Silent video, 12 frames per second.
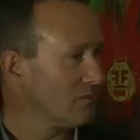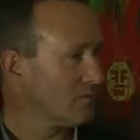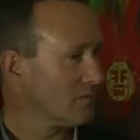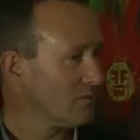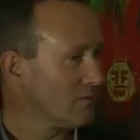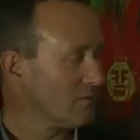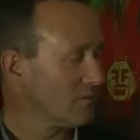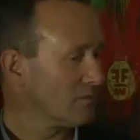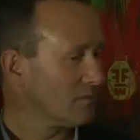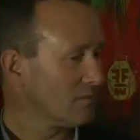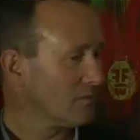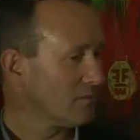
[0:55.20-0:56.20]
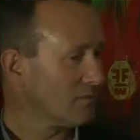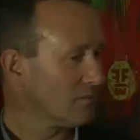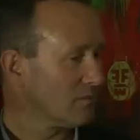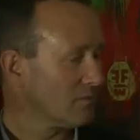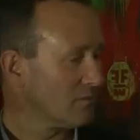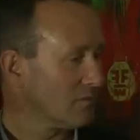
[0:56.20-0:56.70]

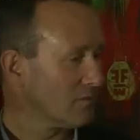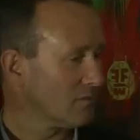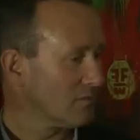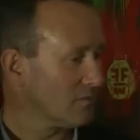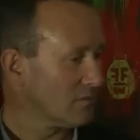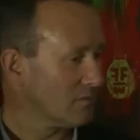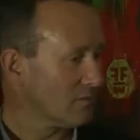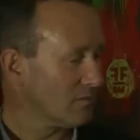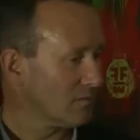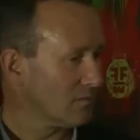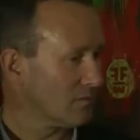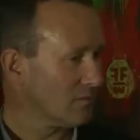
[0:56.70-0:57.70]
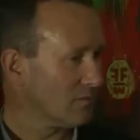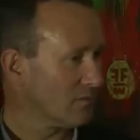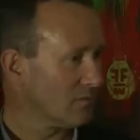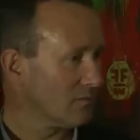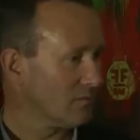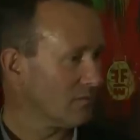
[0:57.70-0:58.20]

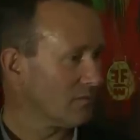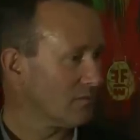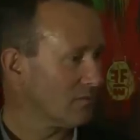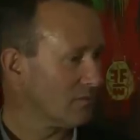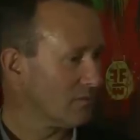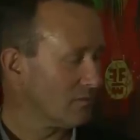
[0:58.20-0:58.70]
The person shown says nothing.